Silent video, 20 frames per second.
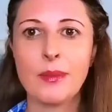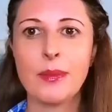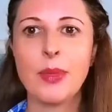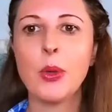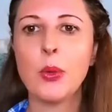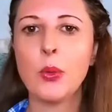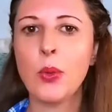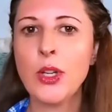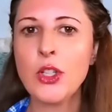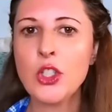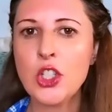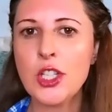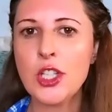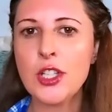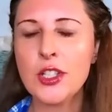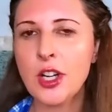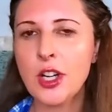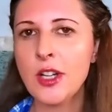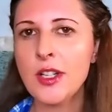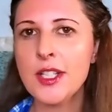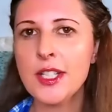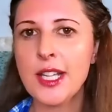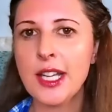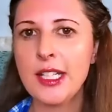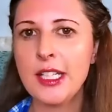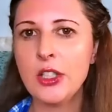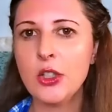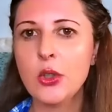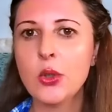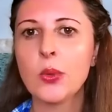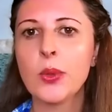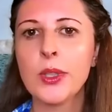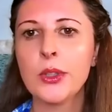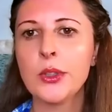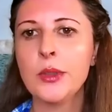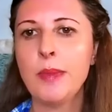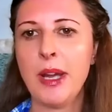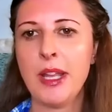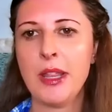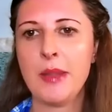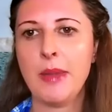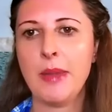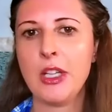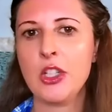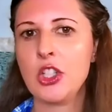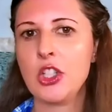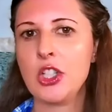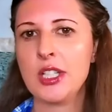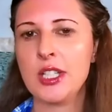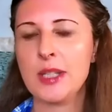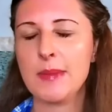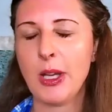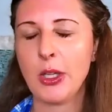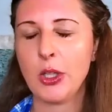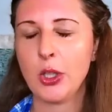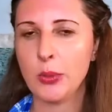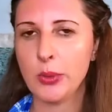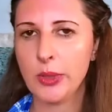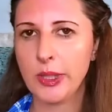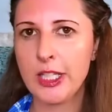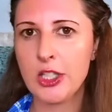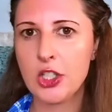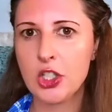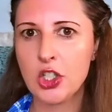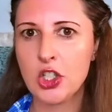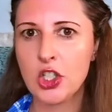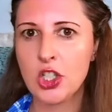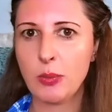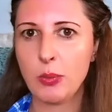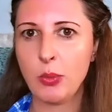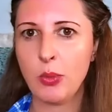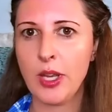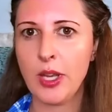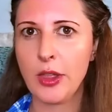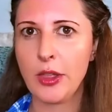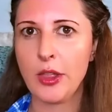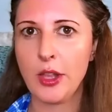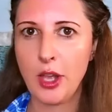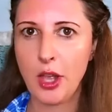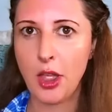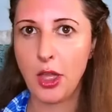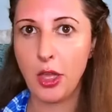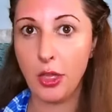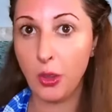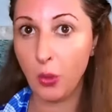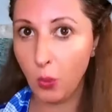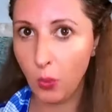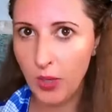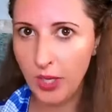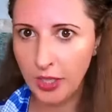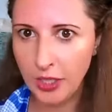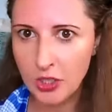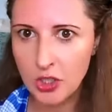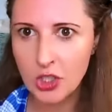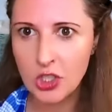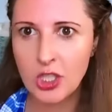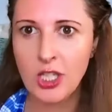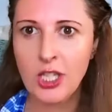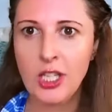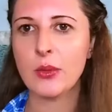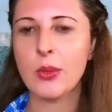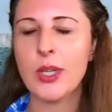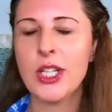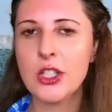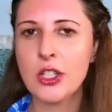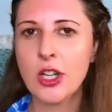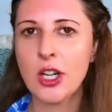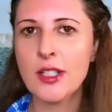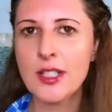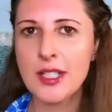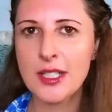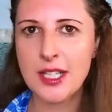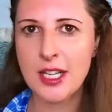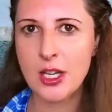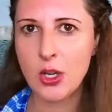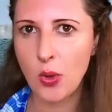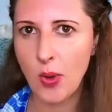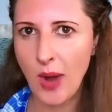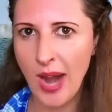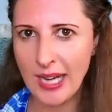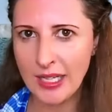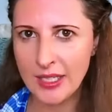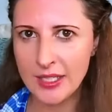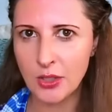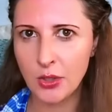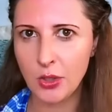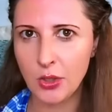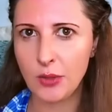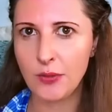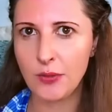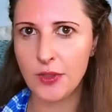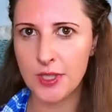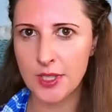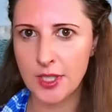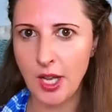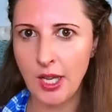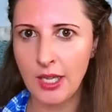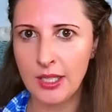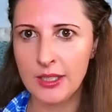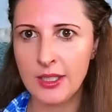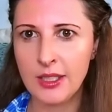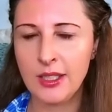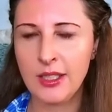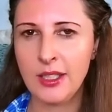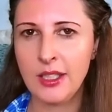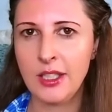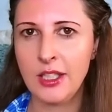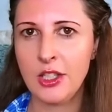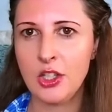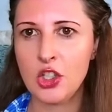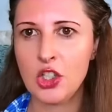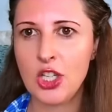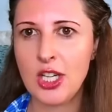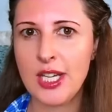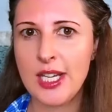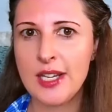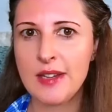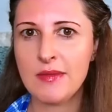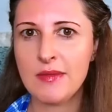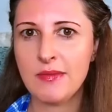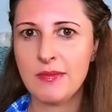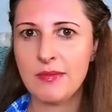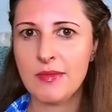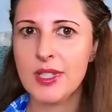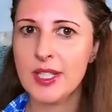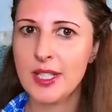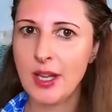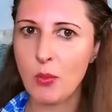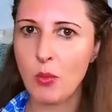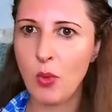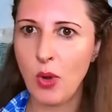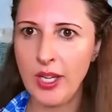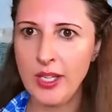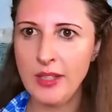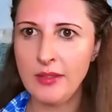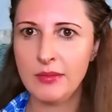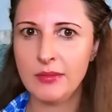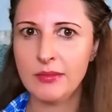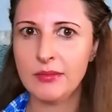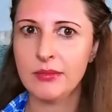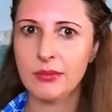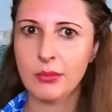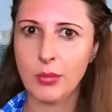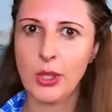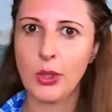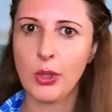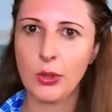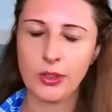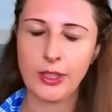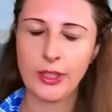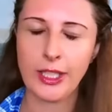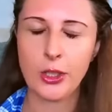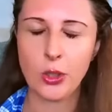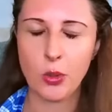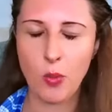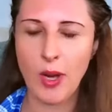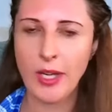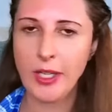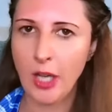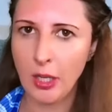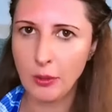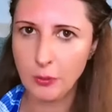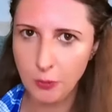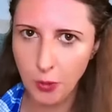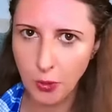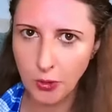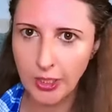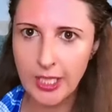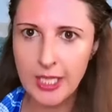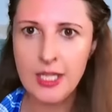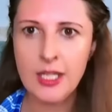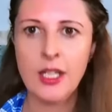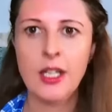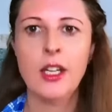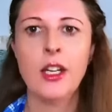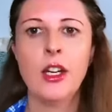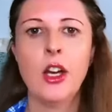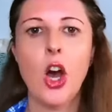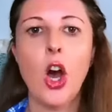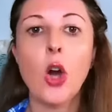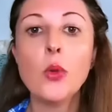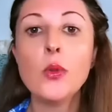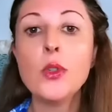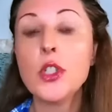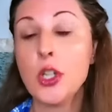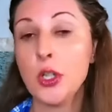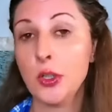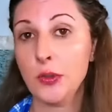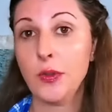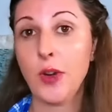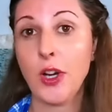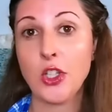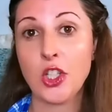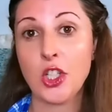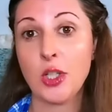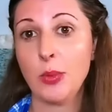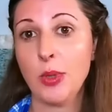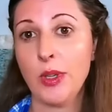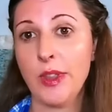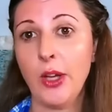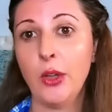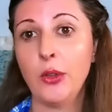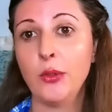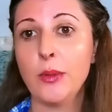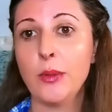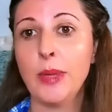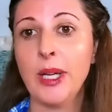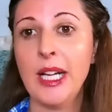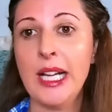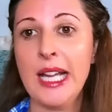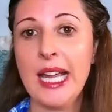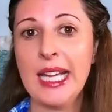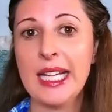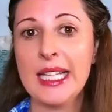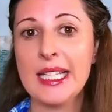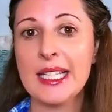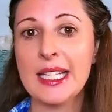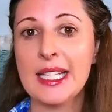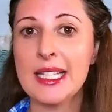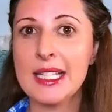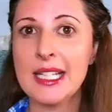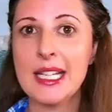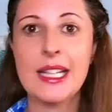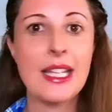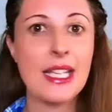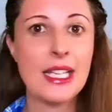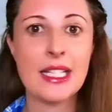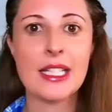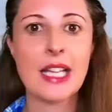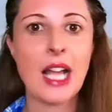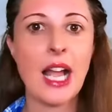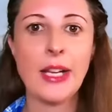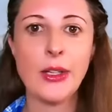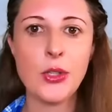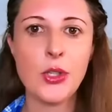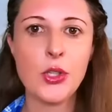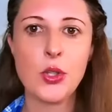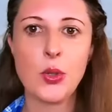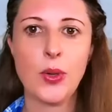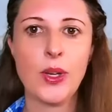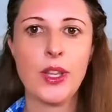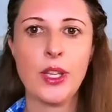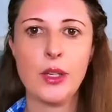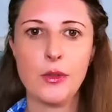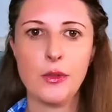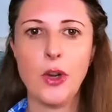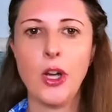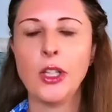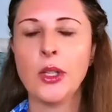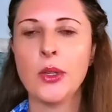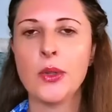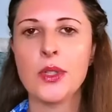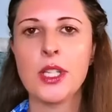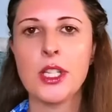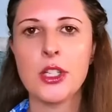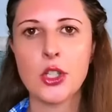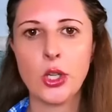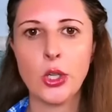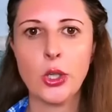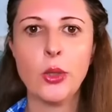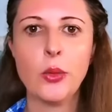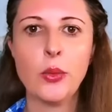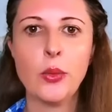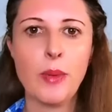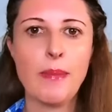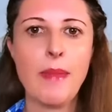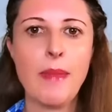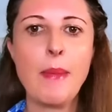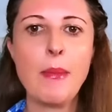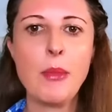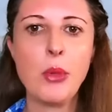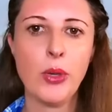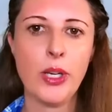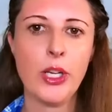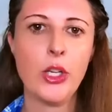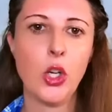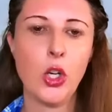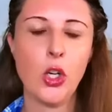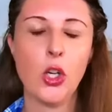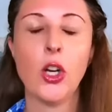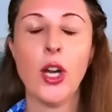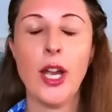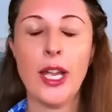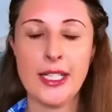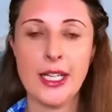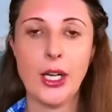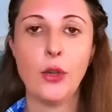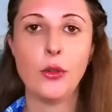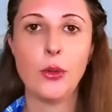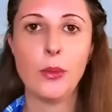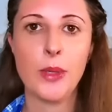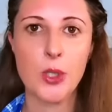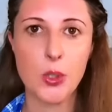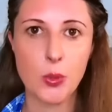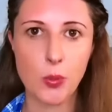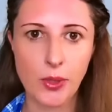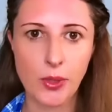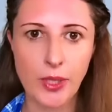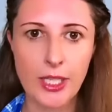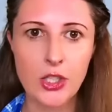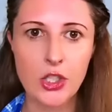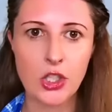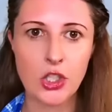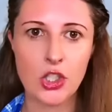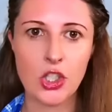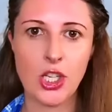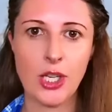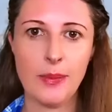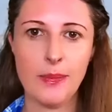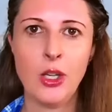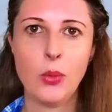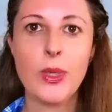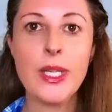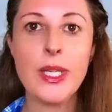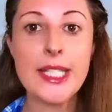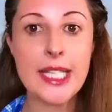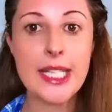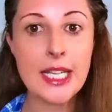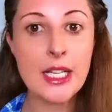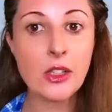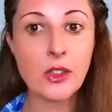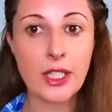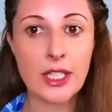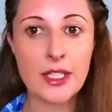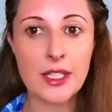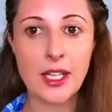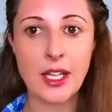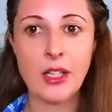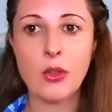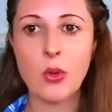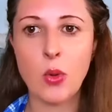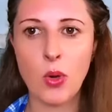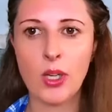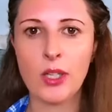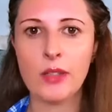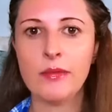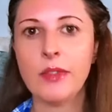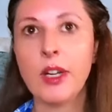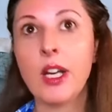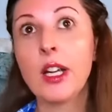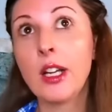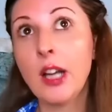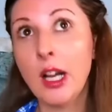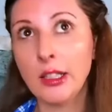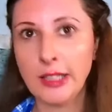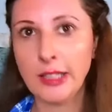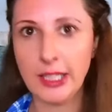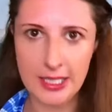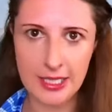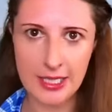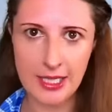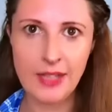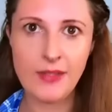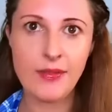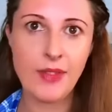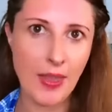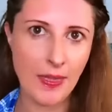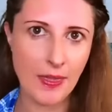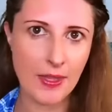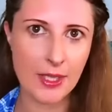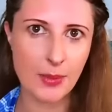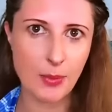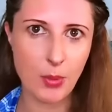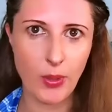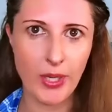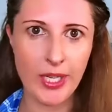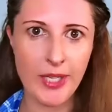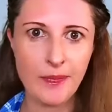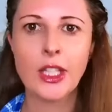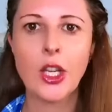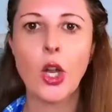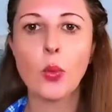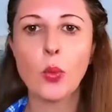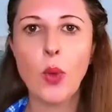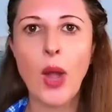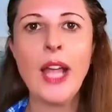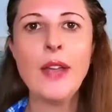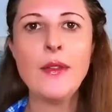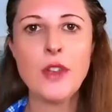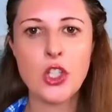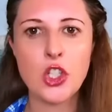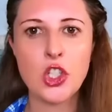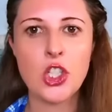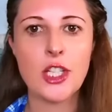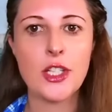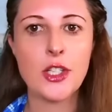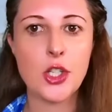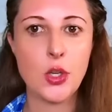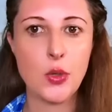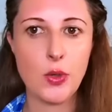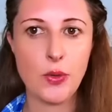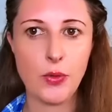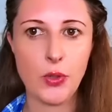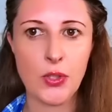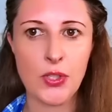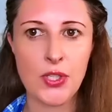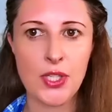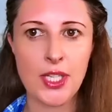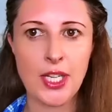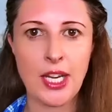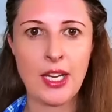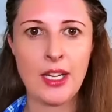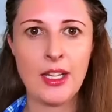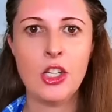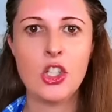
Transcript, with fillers: But when she starts getting grilled by the Munchkins about her relationship with the witch, we start to see cracks in her facade. She somewhat, we learn later why not fully, owns her friendship with Elphaba, and indeed the entire story that follows is her remembering her and Elphaba's relationship. We see Glinda, or Galinda at this point, arrive at Shiz University.